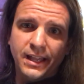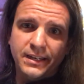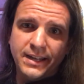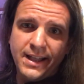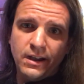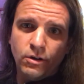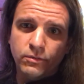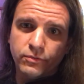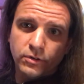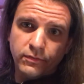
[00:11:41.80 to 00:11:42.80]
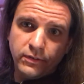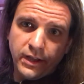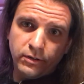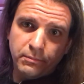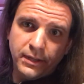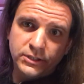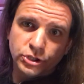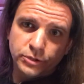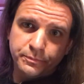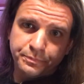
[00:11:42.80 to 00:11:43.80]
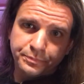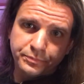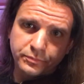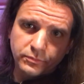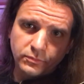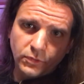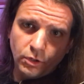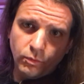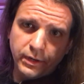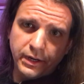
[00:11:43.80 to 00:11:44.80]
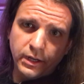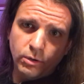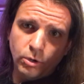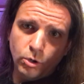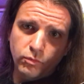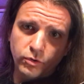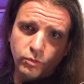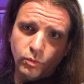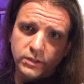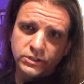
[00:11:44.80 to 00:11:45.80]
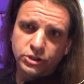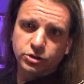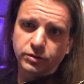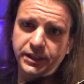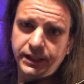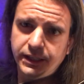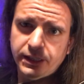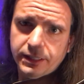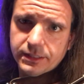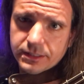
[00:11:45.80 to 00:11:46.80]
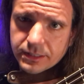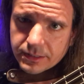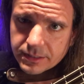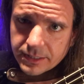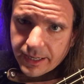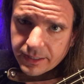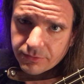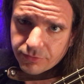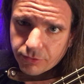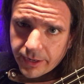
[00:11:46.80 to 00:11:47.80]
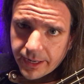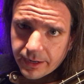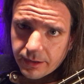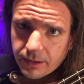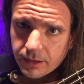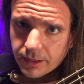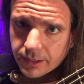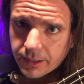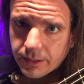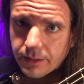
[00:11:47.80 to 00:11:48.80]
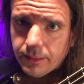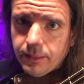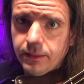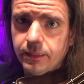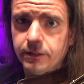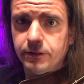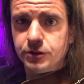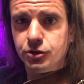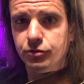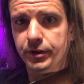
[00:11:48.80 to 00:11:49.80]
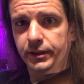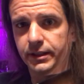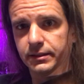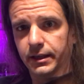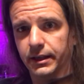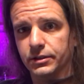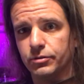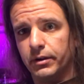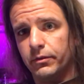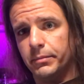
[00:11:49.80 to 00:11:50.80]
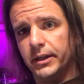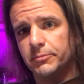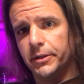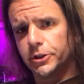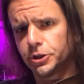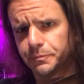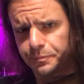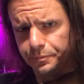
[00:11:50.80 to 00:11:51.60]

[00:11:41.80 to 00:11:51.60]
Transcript: And now for our final measure, we're going to go over one string to the second fret on the third string, that's the A string for bass players.